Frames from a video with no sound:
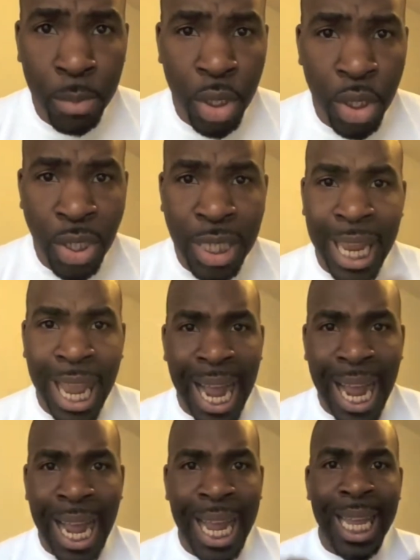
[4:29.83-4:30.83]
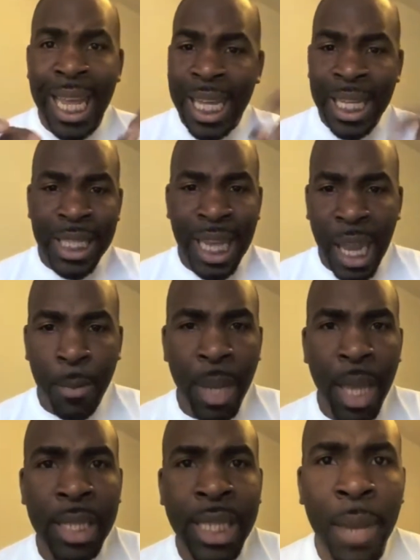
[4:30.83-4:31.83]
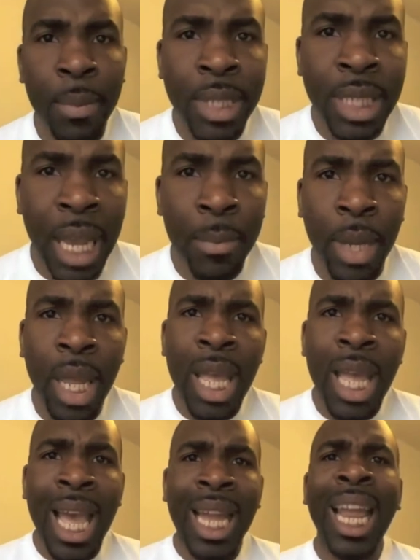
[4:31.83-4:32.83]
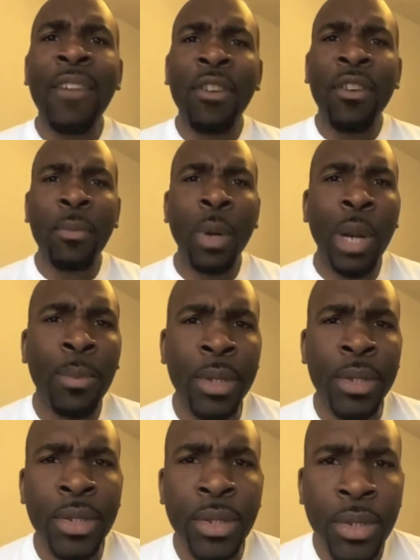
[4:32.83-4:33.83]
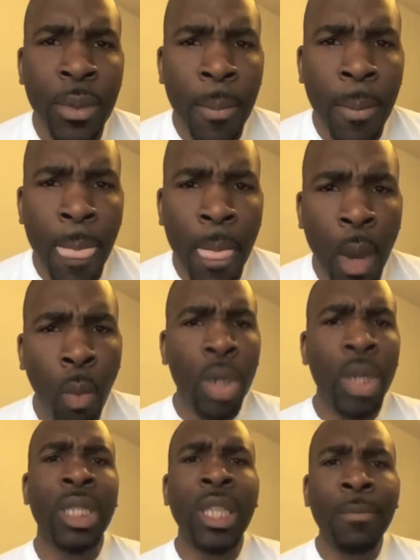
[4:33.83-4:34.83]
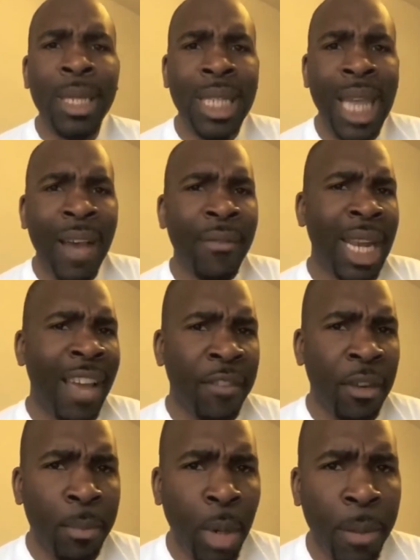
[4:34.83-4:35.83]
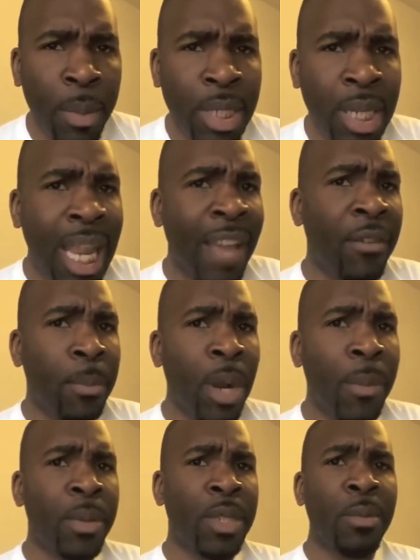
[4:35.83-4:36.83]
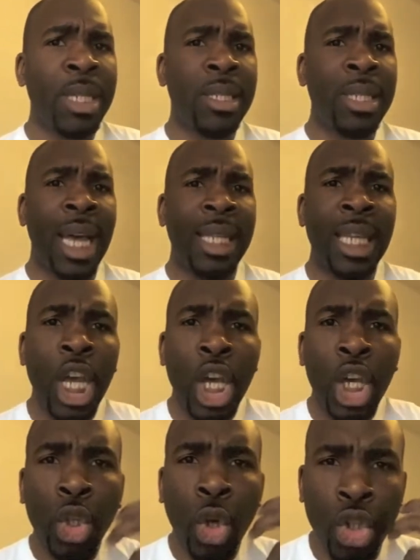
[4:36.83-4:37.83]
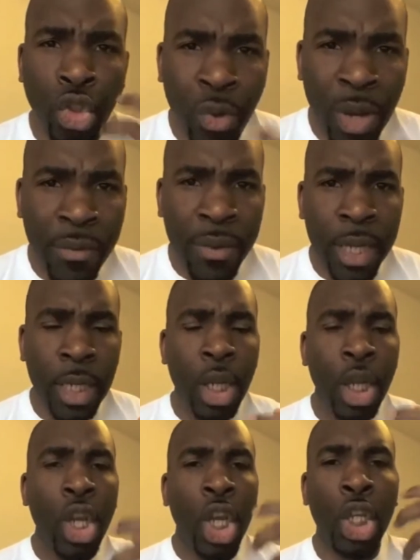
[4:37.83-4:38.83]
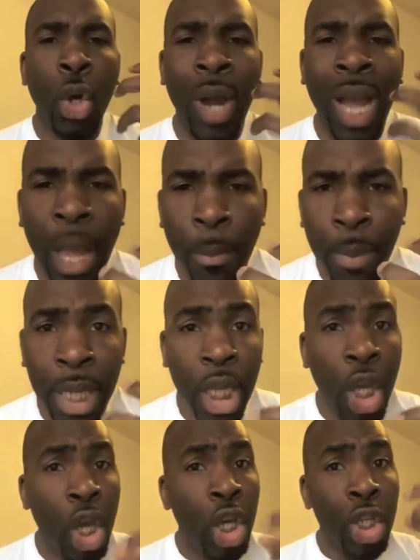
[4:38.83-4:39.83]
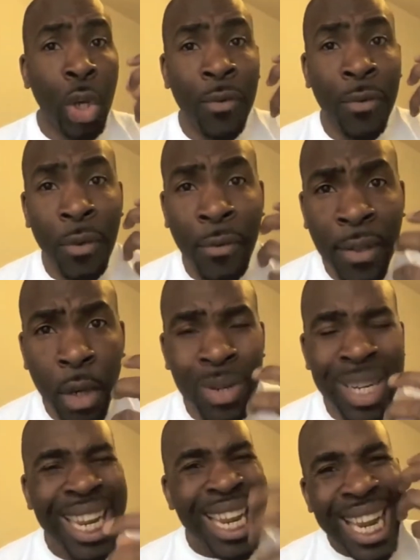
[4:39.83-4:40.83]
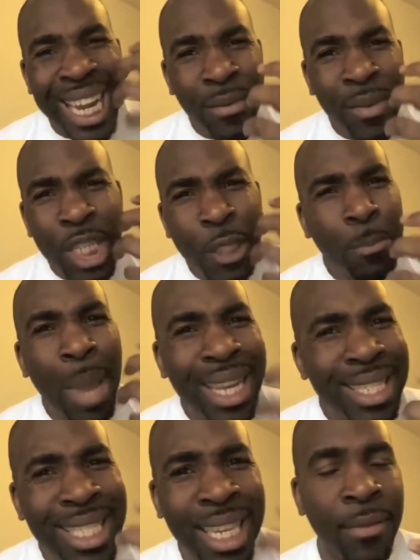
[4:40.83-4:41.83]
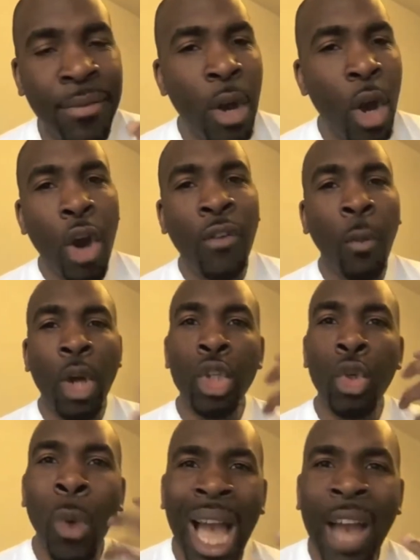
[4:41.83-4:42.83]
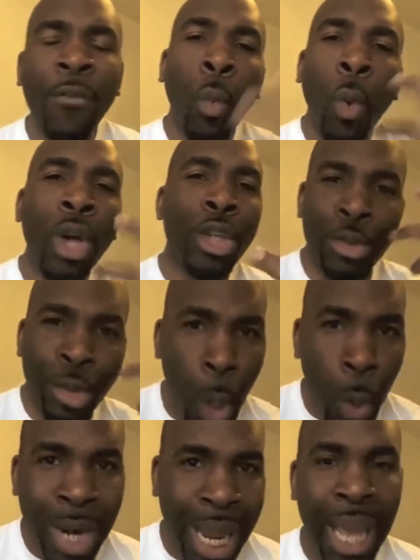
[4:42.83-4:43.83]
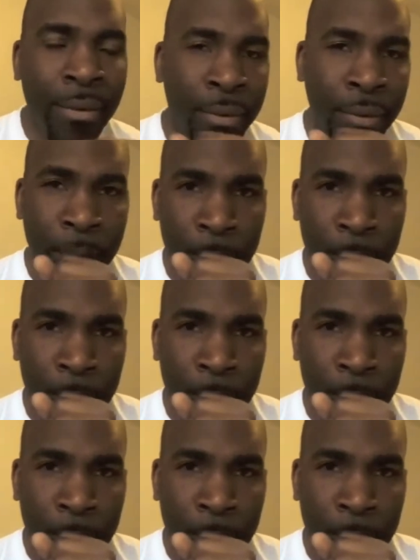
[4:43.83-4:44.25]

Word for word: Just say hi, type it, type it, type it. A life of purpose what does it mean to have a life of purpose? A life of purpose means that you're driven, you're happy, you're fulfilled, irrespective of what you have or what you don't have.